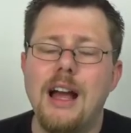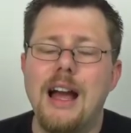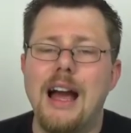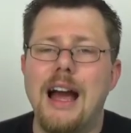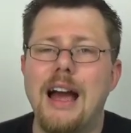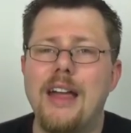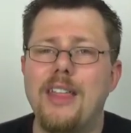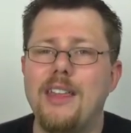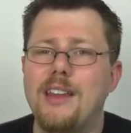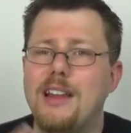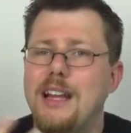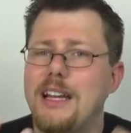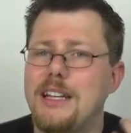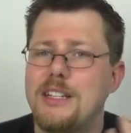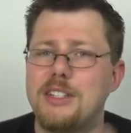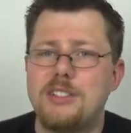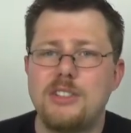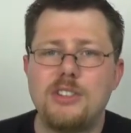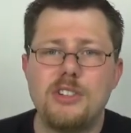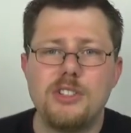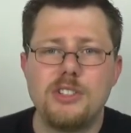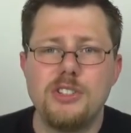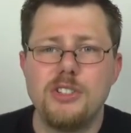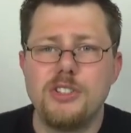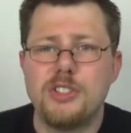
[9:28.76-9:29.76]
And then later
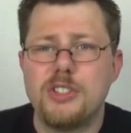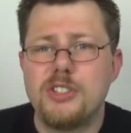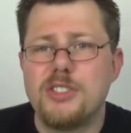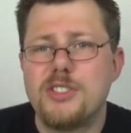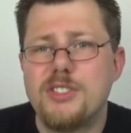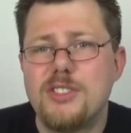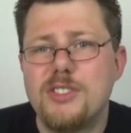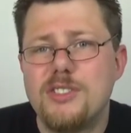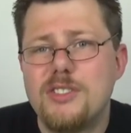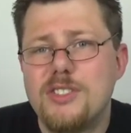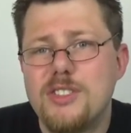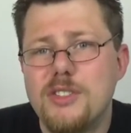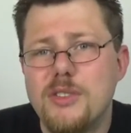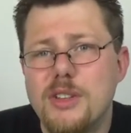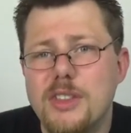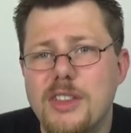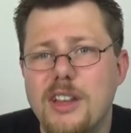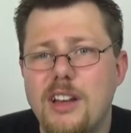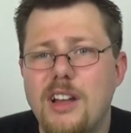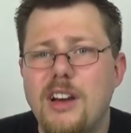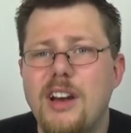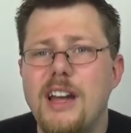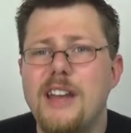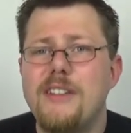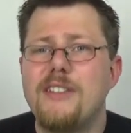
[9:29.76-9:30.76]
on you're just doing the
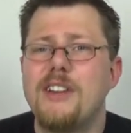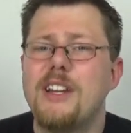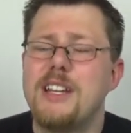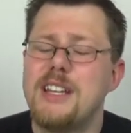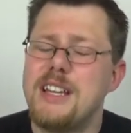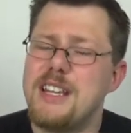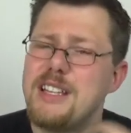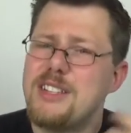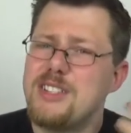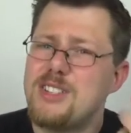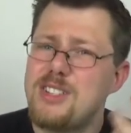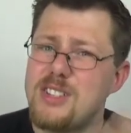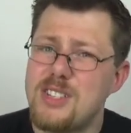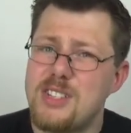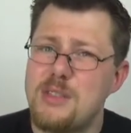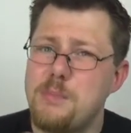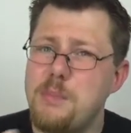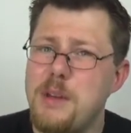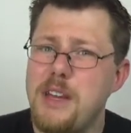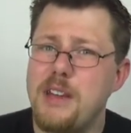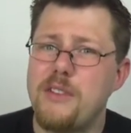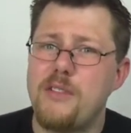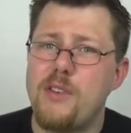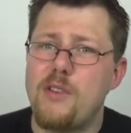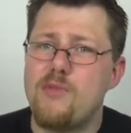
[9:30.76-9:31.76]
live and it is just a
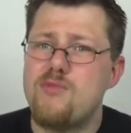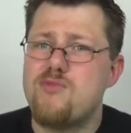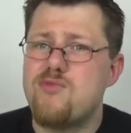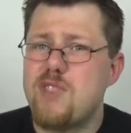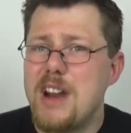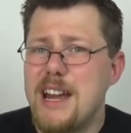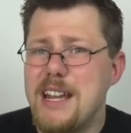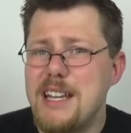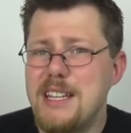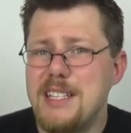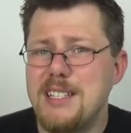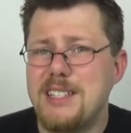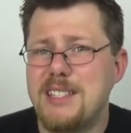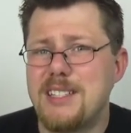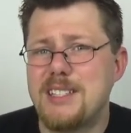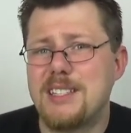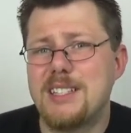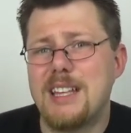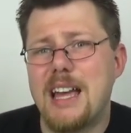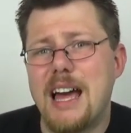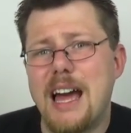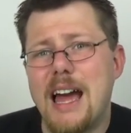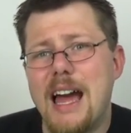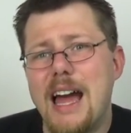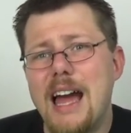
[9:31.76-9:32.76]
bit of a race
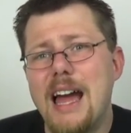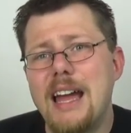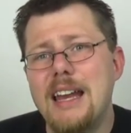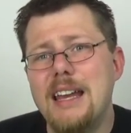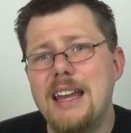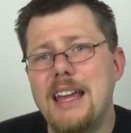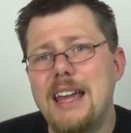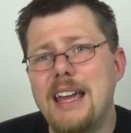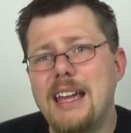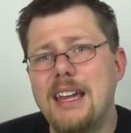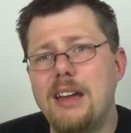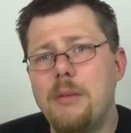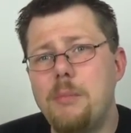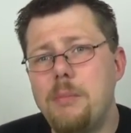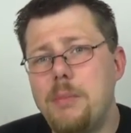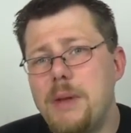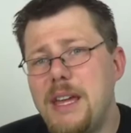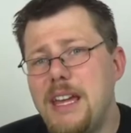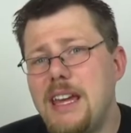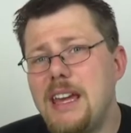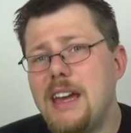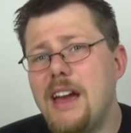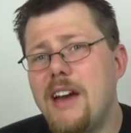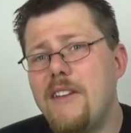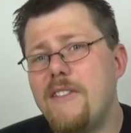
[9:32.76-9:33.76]
and it can
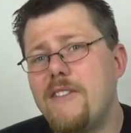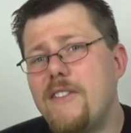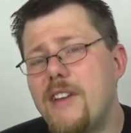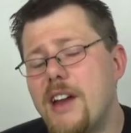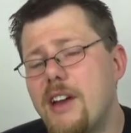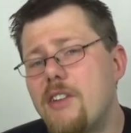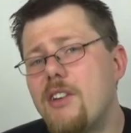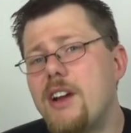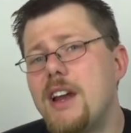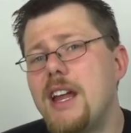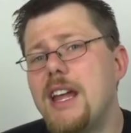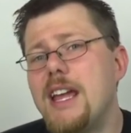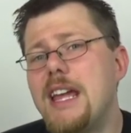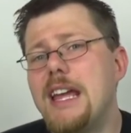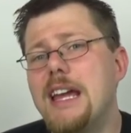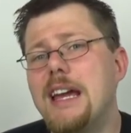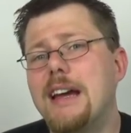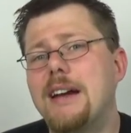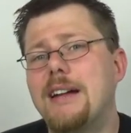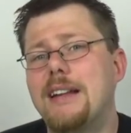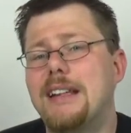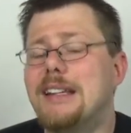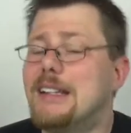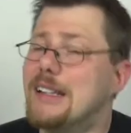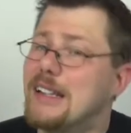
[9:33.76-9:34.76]
be a very
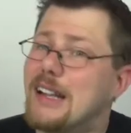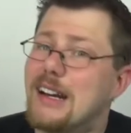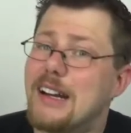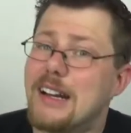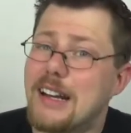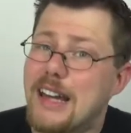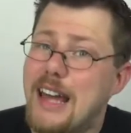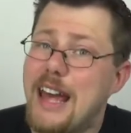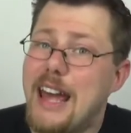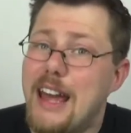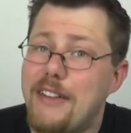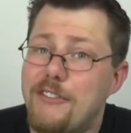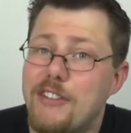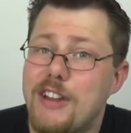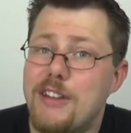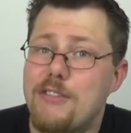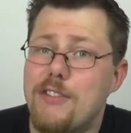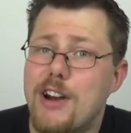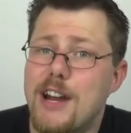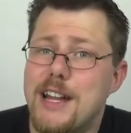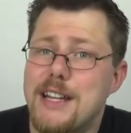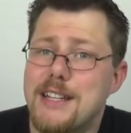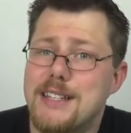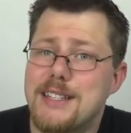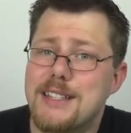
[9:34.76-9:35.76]
luck heavy
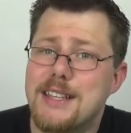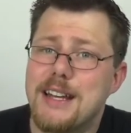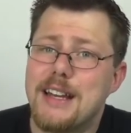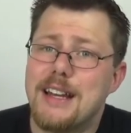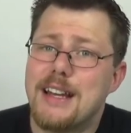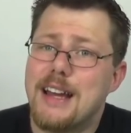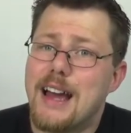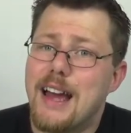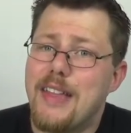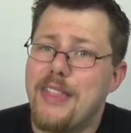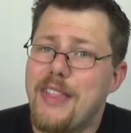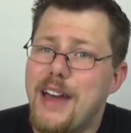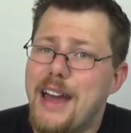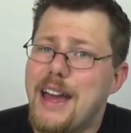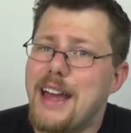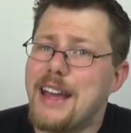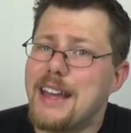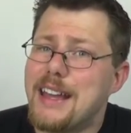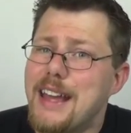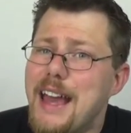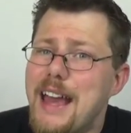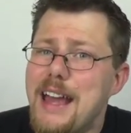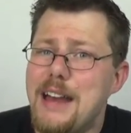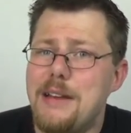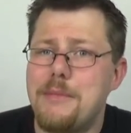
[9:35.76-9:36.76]
race. And that
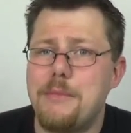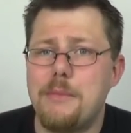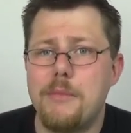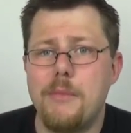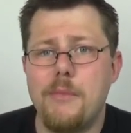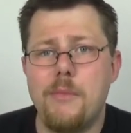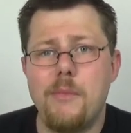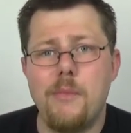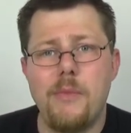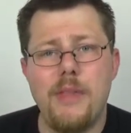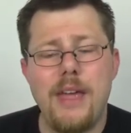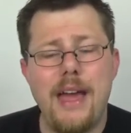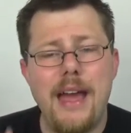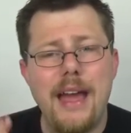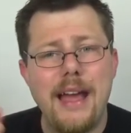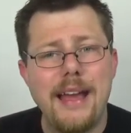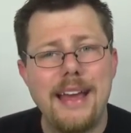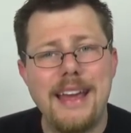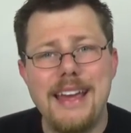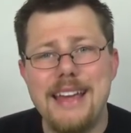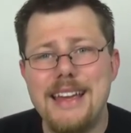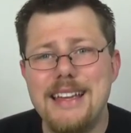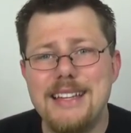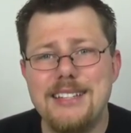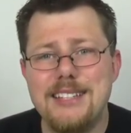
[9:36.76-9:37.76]
again
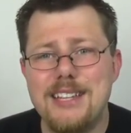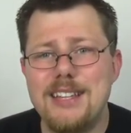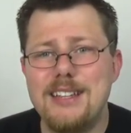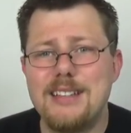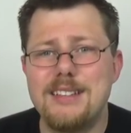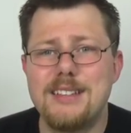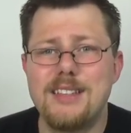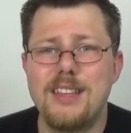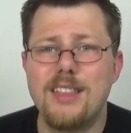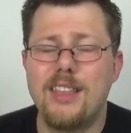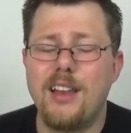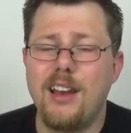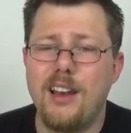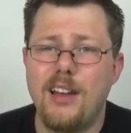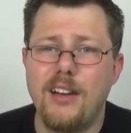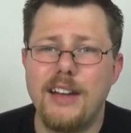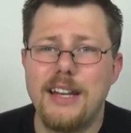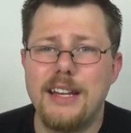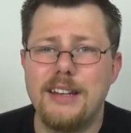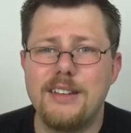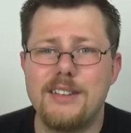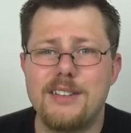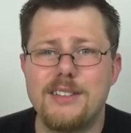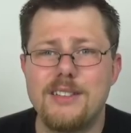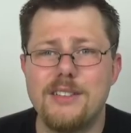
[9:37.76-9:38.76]
keys into the
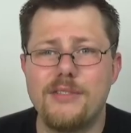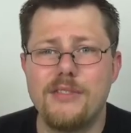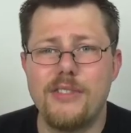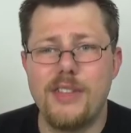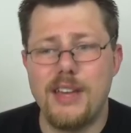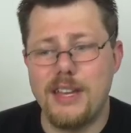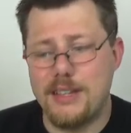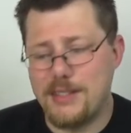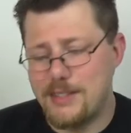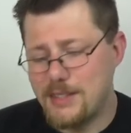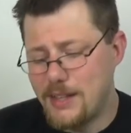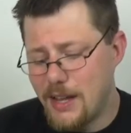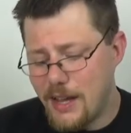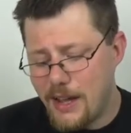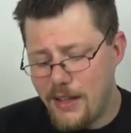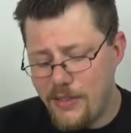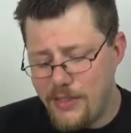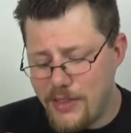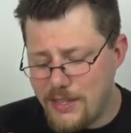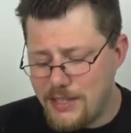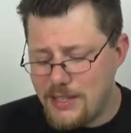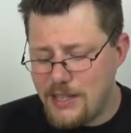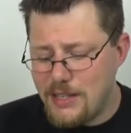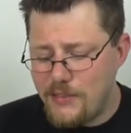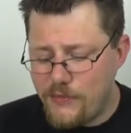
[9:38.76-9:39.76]
lightness of this.
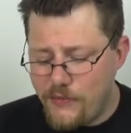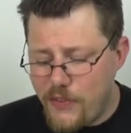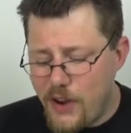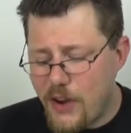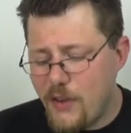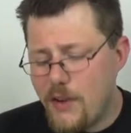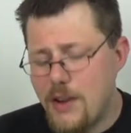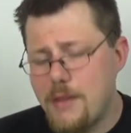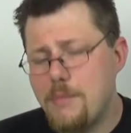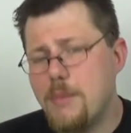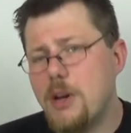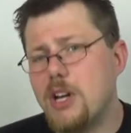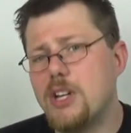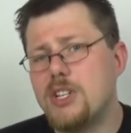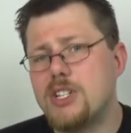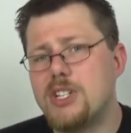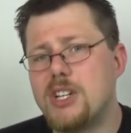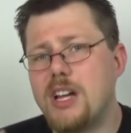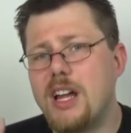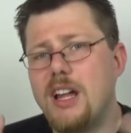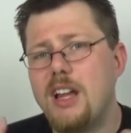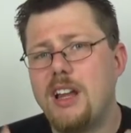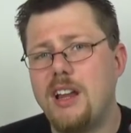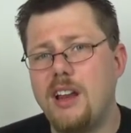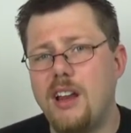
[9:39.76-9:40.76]
This is very much
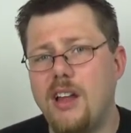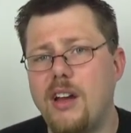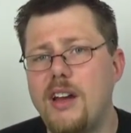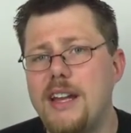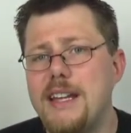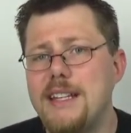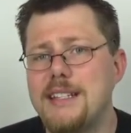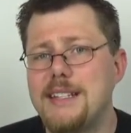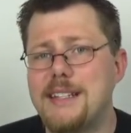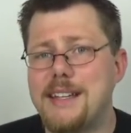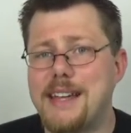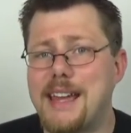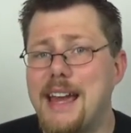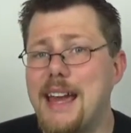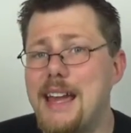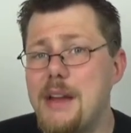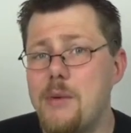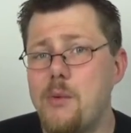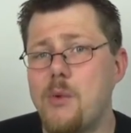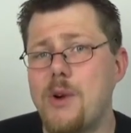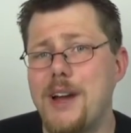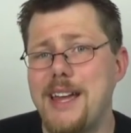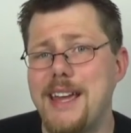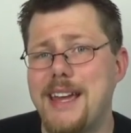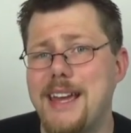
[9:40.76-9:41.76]
a light
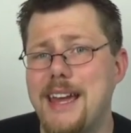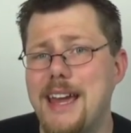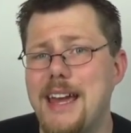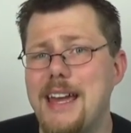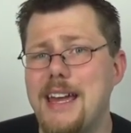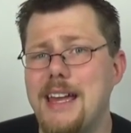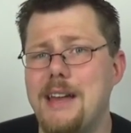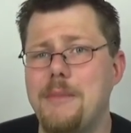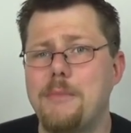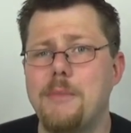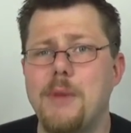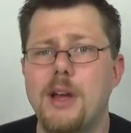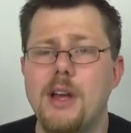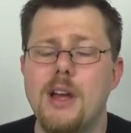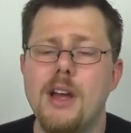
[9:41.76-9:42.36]
gateway game.